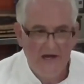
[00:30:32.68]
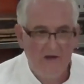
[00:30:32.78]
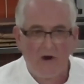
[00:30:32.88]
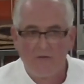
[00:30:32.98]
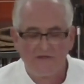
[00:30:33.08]

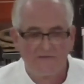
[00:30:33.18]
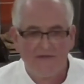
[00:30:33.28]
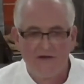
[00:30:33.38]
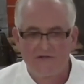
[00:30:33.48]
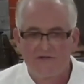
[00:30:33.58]
anywhere with
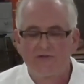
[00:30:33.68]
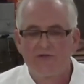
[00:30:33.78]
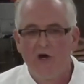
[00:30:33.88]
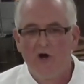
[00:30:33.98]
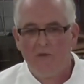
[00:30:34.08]
them. There's
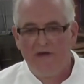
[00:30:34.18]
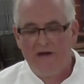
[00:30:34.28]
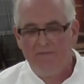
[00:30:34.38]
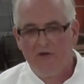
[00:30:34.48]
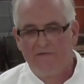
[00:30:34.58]
so
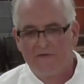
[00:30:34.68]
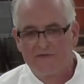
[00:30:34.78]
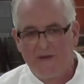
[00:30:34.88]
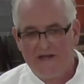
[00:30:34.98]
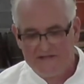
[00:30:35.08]
many beautiful
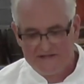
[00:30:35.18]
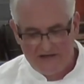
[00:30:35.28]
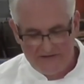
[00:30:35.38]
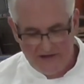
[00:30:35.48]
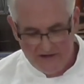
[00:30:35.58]
spices
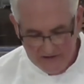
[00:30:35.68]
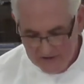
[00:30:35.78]
out there.